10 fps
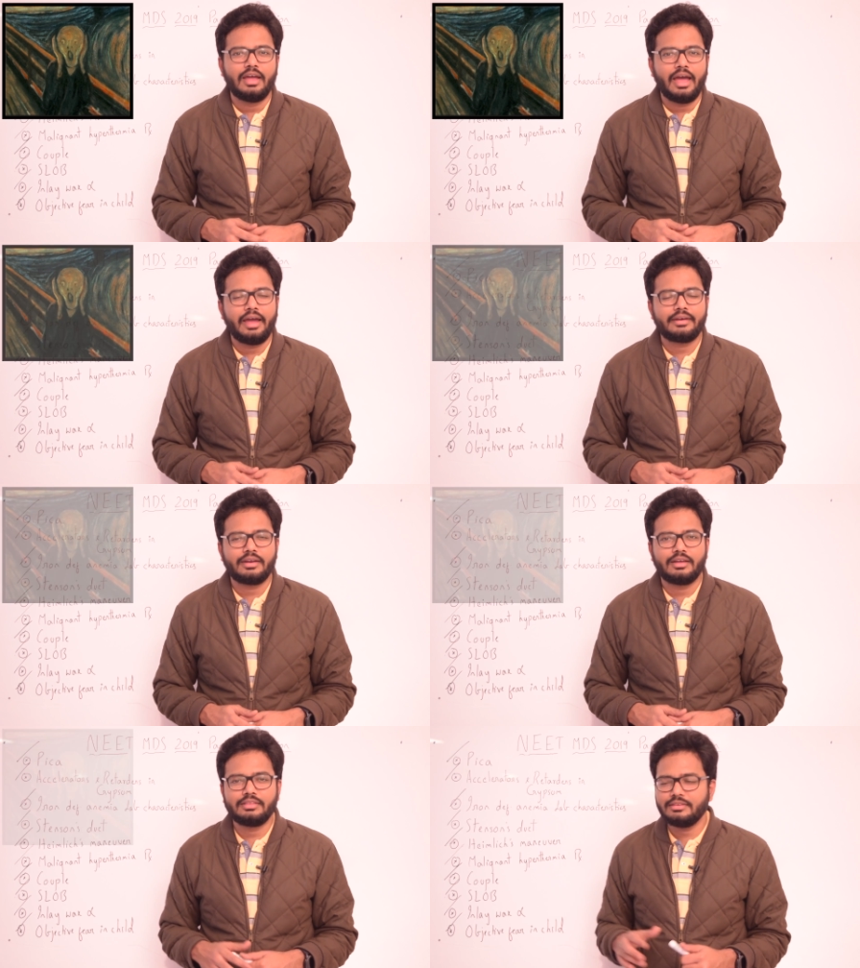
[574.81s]

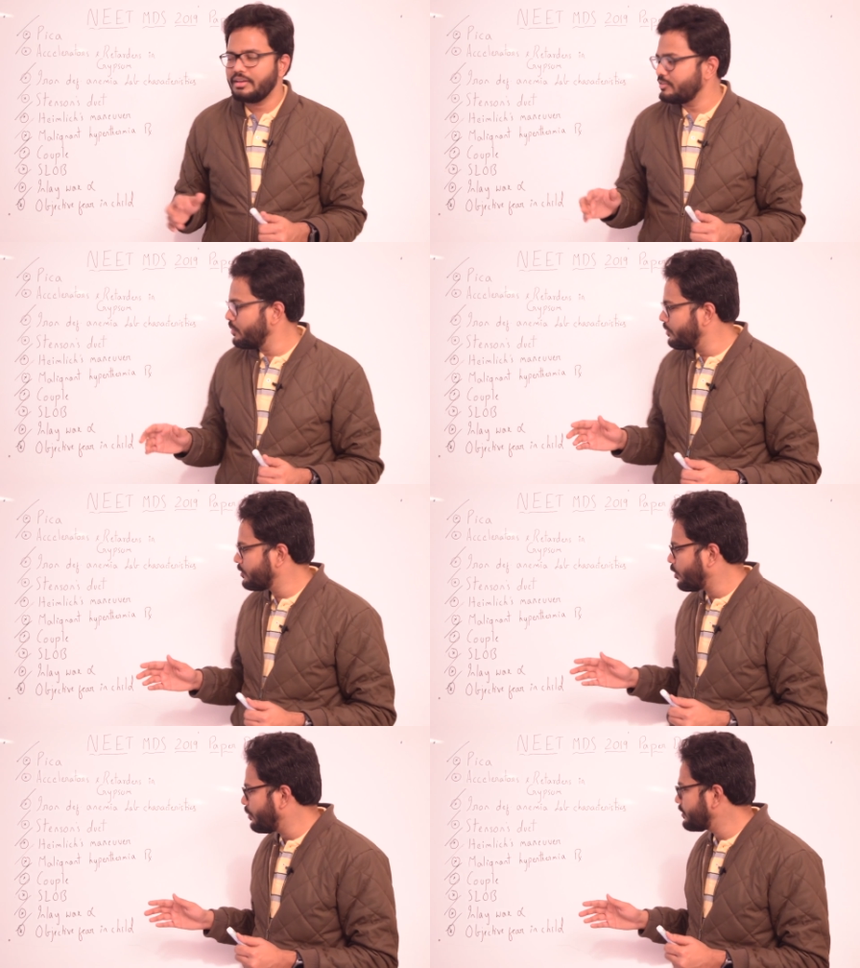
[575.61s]
And these are some of the
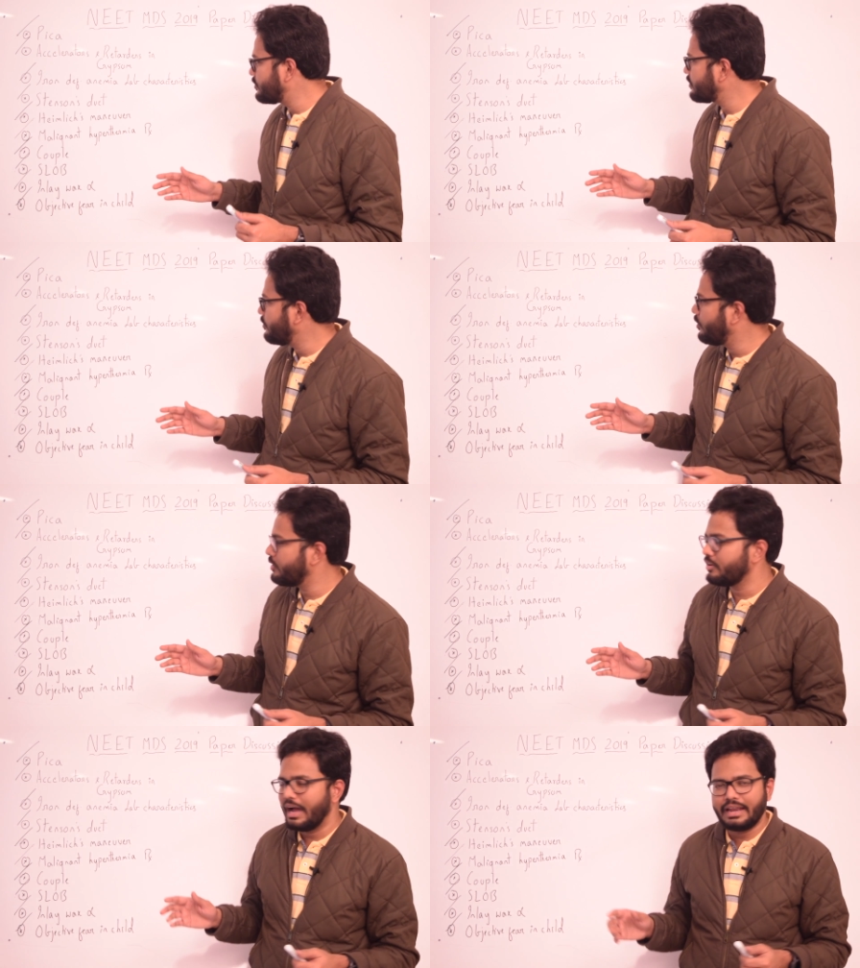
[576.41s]
topics which I
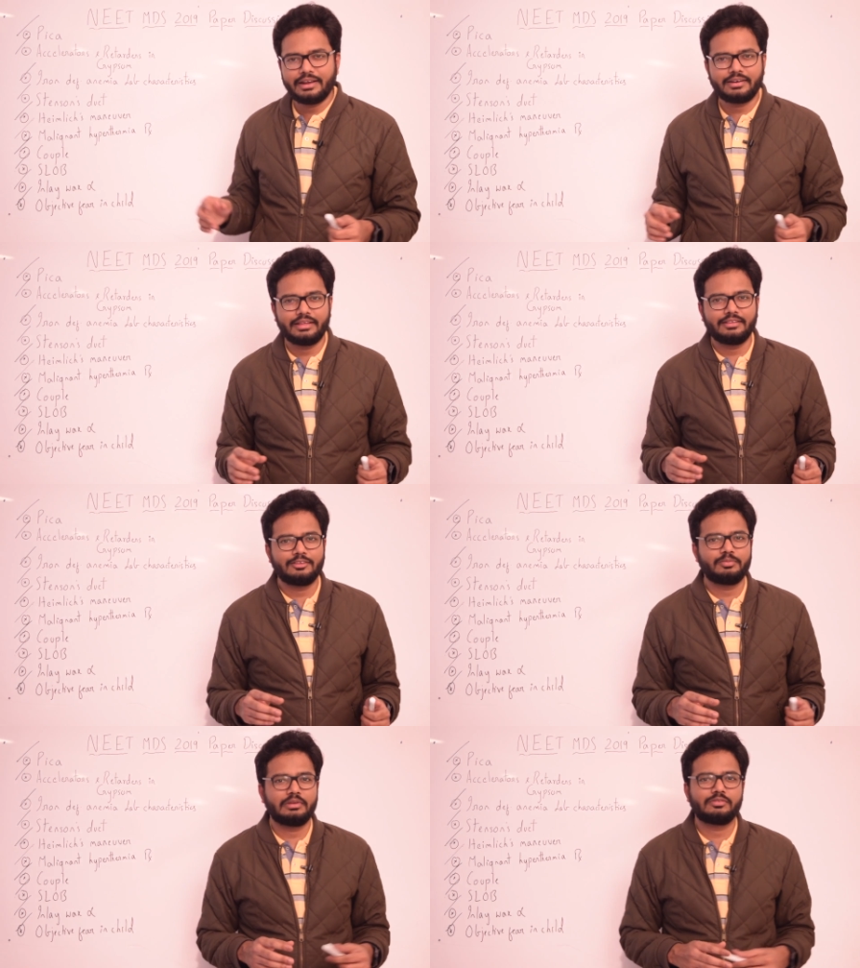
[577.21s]
wanted to highlight in this
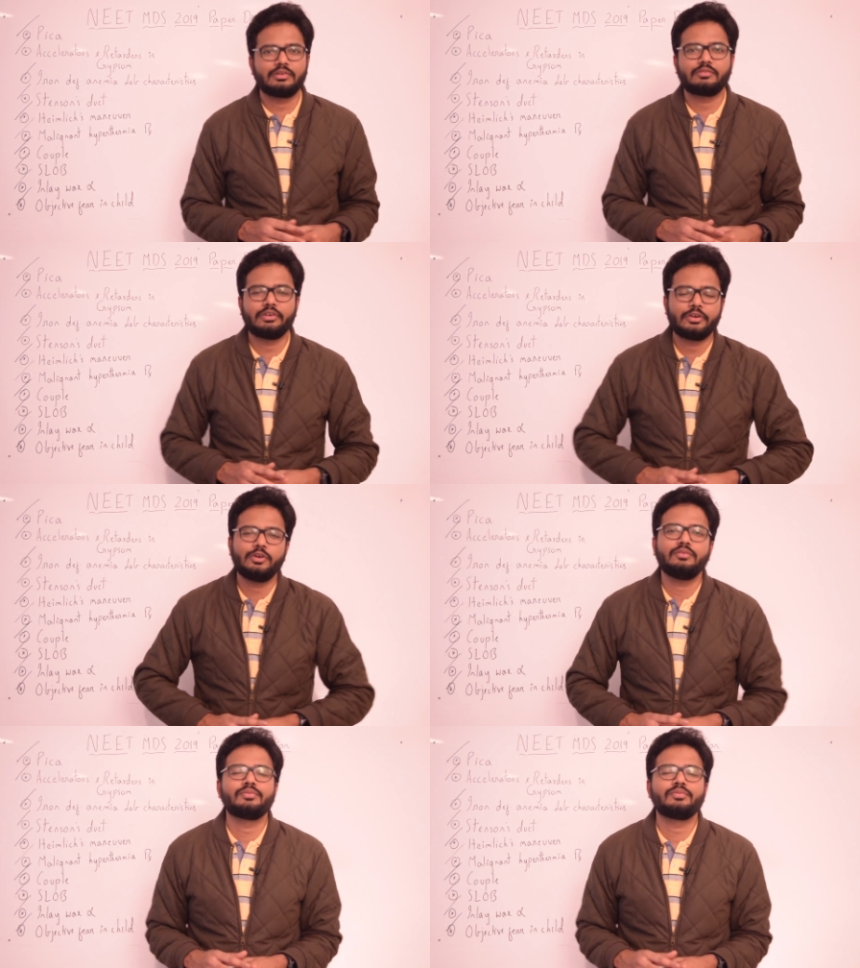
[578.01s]
specific video.